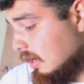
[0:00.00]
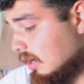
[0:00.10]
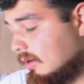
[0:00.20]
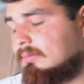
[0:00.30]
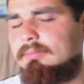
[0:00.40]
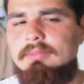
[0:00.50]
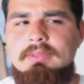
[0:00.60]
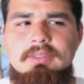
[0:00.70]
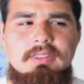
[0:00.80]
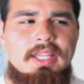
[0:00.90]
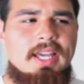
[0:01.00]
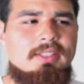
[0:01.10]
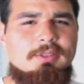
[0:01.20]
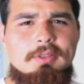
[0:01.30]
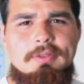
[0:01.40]
Um, yeah,
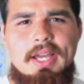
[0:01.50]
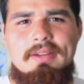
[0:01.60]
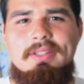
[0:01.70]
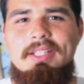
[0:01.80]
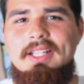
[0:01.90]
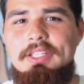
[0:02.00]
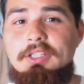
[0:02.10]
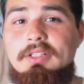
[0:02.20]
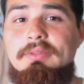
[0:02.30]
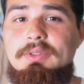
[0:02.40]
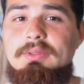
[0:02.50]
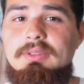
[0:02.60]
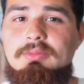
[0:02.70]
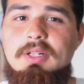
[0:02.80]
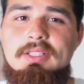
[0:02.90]
and so if I have any like younger
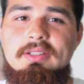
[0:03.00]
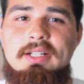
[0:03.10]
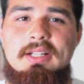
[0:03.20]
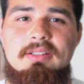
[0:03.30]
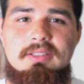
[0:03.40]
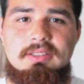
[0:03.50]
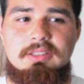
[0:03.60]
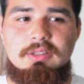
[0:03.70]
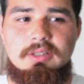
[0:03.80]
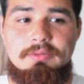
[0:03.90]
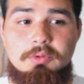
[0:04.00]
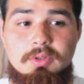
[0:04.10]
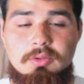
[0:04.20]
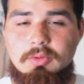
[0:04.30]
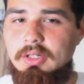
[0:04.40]
viewers watching right now, just you know, if you
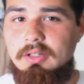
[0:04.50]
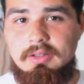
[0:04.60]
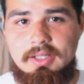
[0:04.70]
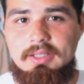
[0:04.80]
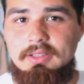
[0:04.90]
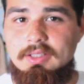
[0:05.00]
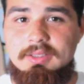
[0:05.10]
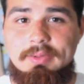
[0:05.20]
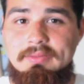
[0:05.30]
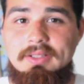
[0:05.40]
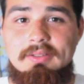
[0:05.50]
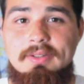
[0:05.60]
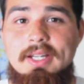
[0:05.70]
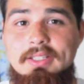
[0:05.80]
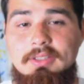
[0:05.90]
want to work, go ahead. You know, it's perfectly
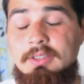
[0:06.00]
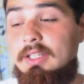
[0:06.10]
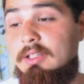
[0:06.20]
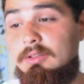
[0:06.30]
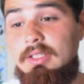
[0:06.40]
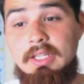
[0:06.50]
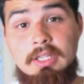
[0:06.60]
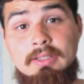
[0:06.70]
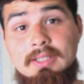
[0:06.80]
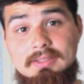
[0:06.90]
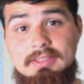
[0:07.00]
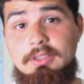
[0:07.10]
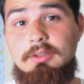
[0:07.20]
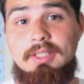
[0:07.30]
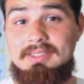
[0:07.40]
fine. You, and um,
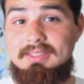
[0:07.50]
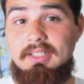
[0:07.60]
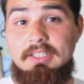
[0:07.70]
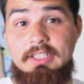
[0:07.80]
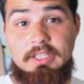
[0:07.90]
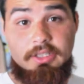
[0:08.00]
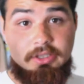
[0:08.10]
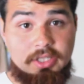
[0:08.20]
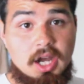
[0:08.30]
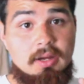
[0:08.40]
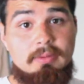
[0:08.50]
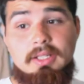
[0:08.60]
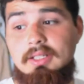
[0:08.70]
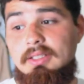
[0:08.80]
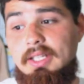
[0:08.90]
you don't necessarily need a job
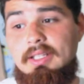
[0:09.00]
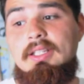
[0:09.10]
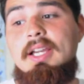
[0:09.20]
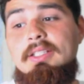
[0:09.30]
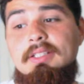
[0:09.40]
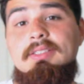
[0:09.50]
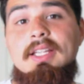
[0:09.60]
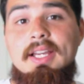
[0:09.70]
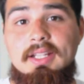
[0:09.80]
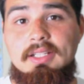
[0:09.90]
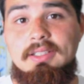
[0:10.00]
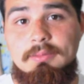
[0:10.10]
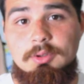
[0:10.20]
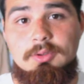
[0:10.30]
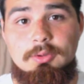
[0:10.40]
like a like I need to sign like a
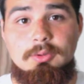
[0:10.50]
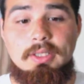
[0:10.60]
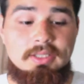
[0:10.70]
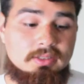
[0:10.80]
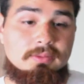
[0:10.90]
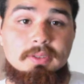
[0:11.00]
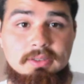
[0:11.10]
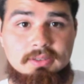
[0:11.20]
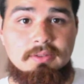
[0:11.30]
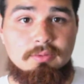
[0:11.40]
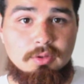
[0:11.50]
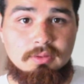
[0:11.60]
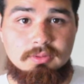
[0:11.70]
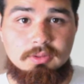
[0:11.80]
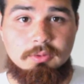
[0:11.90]
W two. I need some consent
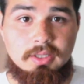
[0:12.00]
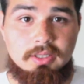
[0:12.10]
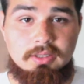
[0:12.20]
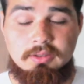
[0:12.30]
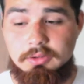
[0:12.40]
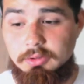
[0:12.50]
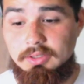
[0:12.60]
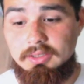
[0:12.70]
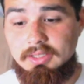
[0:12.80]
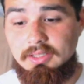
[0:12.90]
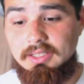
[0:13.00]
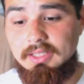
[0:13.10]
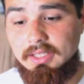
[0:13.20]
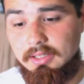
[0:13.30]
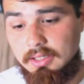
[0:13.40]
forms to work. You know, you could literally
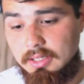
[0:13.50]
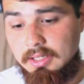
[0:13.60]
like